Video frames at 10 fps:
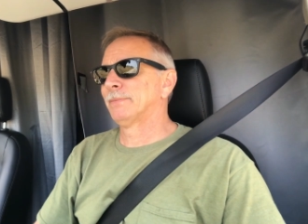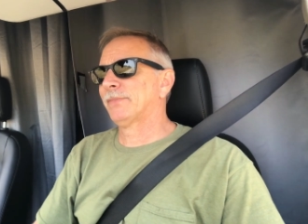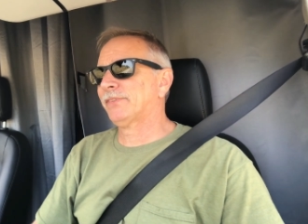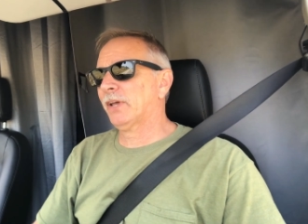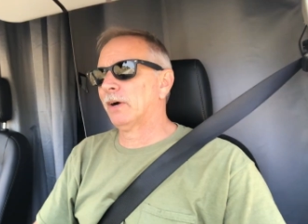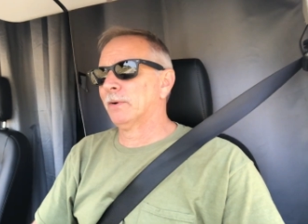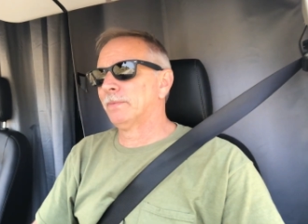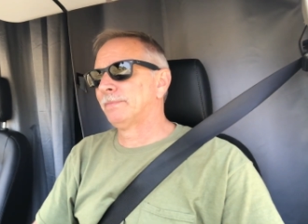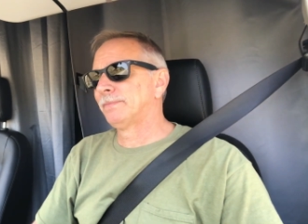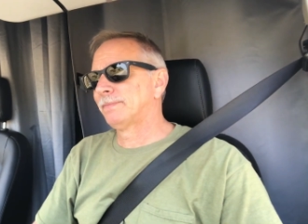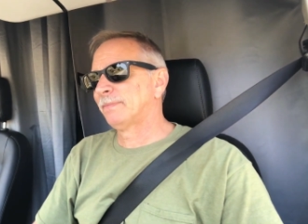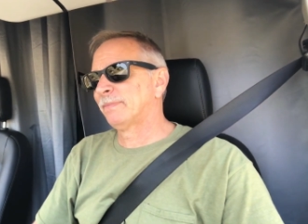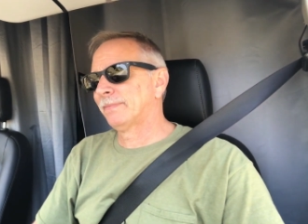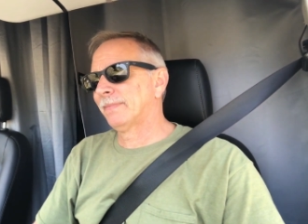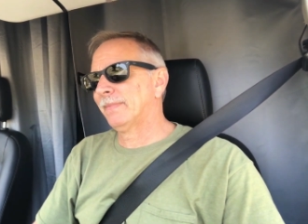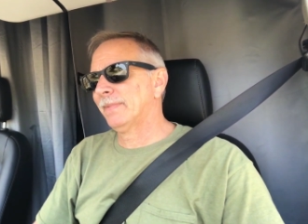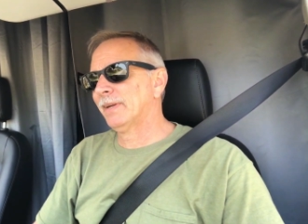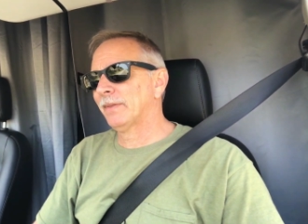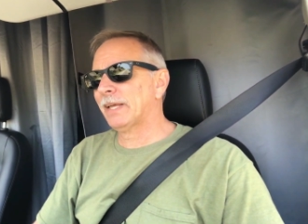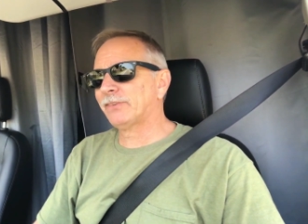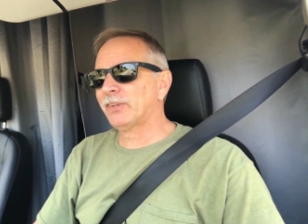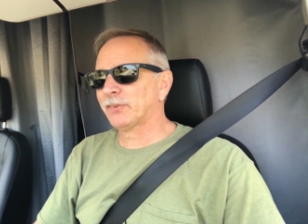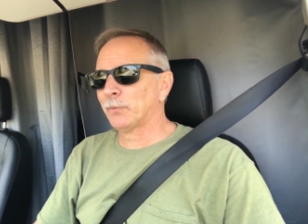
So, you know, that's